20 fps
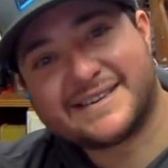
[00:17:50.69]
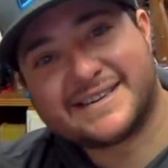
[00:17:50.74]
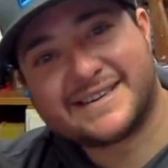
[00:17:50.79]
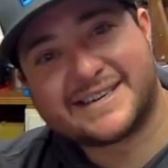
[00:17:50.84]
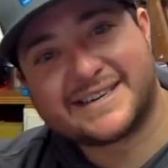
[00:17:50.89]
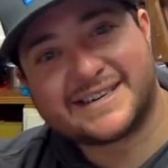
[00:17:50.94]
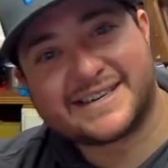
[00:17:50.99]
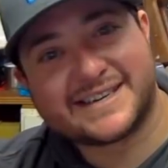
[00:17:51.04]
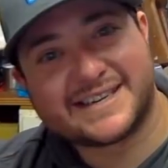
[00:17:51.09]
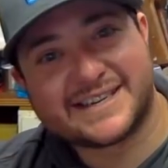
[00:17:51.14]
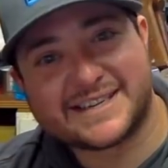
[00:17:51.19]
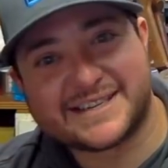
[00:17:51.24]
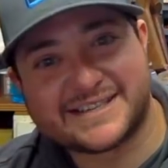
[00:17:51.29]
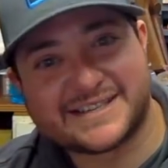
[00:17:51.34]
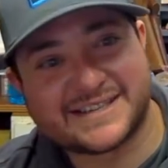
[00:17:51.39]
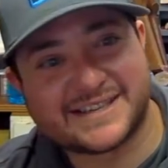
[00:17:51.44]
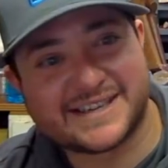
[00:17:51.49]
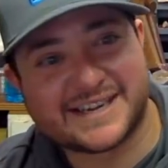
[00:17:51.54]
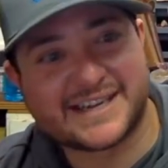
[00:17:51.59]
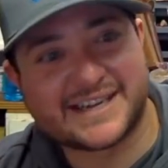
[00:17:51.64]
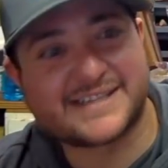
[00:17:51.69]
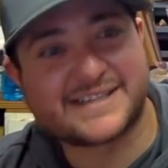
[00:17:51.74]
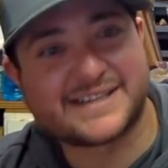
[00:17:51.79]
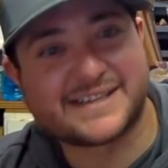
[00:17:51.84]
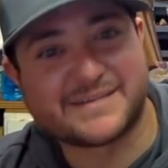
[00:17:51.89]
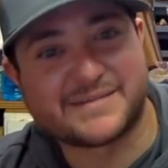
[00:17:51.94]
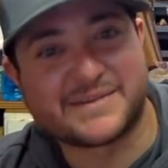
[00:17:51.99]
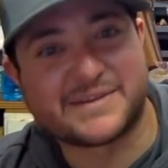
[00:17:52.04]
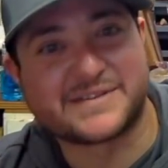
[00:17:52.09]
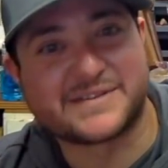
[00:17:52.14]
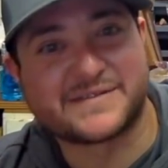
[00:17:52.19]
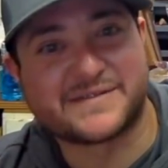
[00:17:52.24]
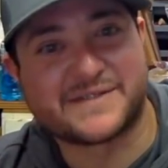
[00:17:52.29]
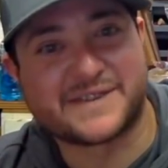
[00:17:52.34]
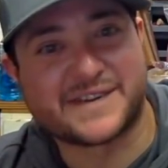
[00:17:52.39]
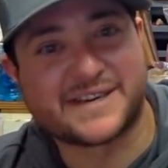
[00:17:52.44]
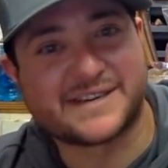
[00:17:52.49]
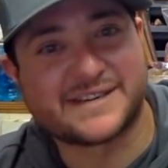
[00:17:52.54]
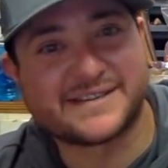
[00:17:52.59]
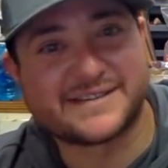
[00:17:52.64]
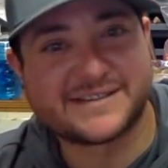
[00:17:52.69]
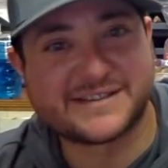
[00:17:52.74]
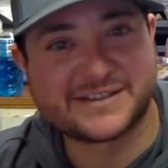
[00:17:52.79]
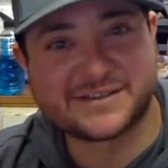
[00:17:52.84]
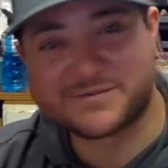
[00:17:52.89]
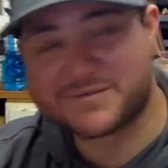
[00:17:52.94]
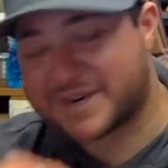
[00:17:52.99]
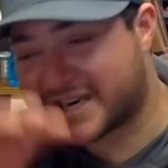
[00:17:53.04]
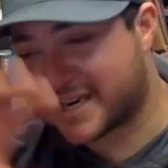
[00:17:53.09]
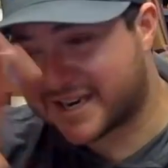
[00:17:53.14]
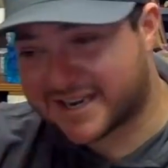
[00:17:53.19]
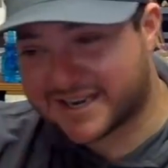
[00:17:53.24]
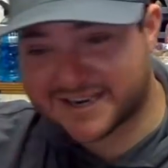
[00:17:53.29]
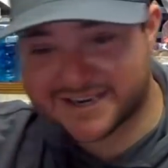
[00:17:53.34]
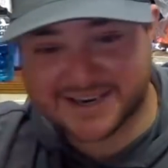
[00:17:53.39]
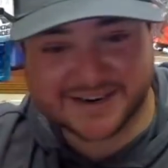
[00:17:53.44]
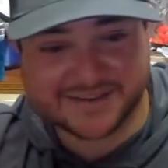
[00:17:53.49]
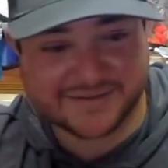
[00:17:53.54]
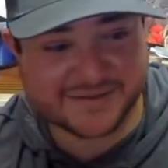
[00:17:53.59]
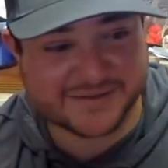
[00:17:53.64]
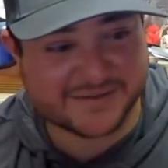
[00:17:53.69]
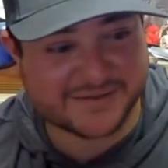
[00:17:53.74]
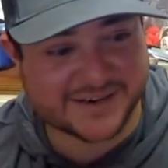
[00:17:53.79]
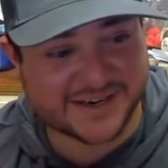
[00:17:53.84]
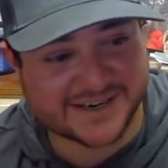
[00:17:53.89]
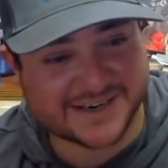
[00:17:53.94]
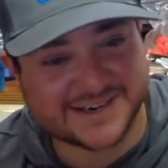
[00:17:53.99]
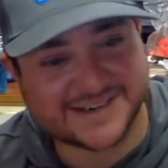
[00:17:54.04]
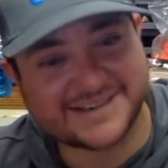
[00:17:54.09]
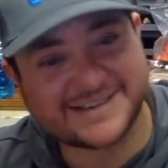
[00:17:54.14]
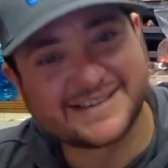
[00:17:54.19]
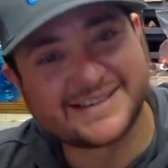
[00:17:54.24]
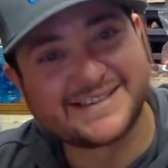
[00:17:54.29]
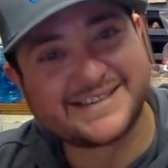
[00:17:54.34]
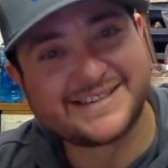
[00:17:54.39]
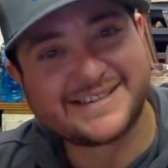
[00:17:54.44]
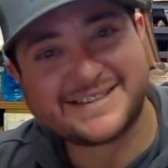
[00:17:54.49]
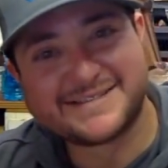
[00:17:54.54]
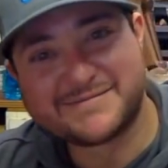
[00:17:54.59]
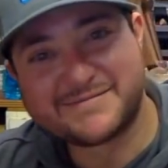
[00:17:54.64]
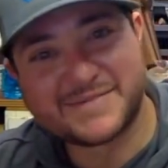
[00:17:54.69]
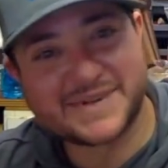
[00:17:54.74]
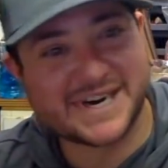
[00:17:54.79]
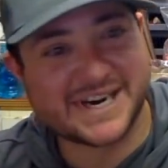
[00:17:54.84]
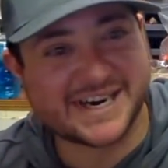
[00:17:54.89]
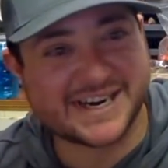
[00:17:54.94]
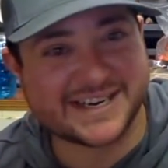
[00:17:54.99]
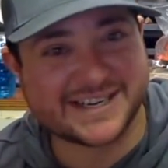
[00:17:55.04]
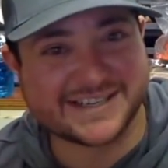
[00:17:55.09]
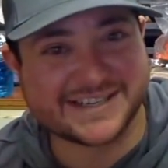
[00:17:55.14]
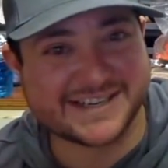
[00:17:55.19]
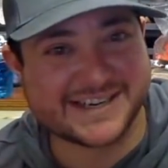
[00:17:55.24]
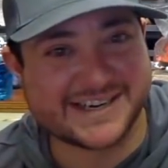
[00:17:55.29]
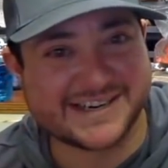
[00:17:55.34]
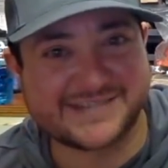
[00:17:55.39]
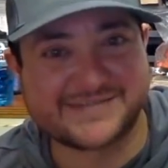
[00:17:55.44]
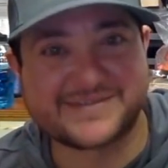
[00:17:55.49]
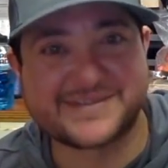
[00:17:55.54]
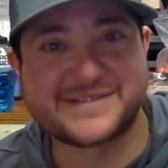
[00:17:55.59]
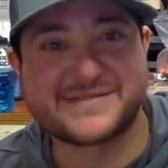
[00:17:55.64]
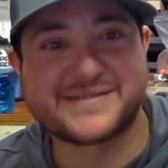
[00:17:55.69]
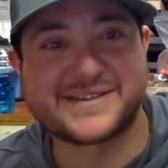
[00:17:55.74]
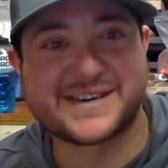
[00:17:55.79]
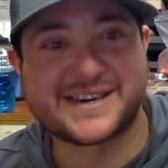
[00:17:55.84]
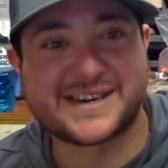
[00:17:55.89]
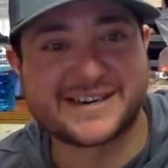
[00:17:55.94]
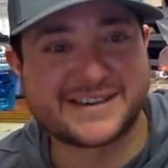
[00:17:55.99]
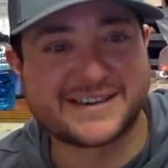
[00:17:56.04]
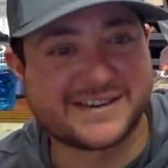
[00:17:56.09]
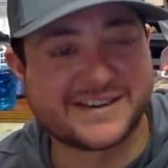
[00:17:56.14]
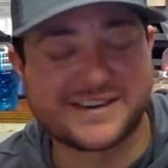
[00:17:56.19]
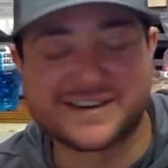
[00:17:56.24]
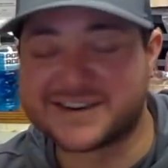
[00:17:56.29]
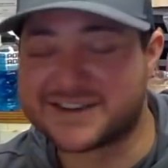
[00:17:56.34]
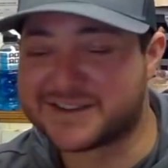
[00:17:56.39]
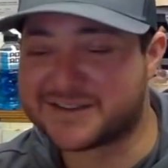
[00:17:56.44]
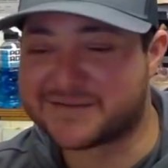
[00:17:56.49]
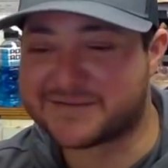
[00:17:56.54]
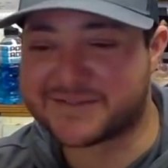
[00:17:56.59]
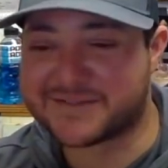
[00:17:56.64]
And that's the most fun. Squid ink everywhere, bass everywhere, good on the